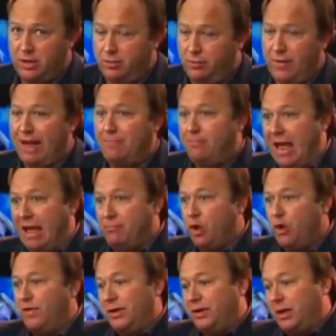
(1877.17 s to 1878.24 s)
That
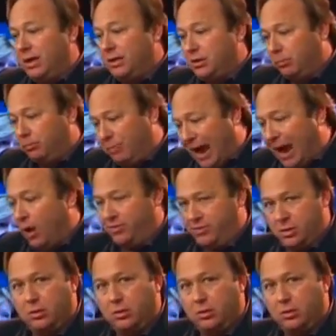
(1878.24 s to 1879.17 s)
movie is about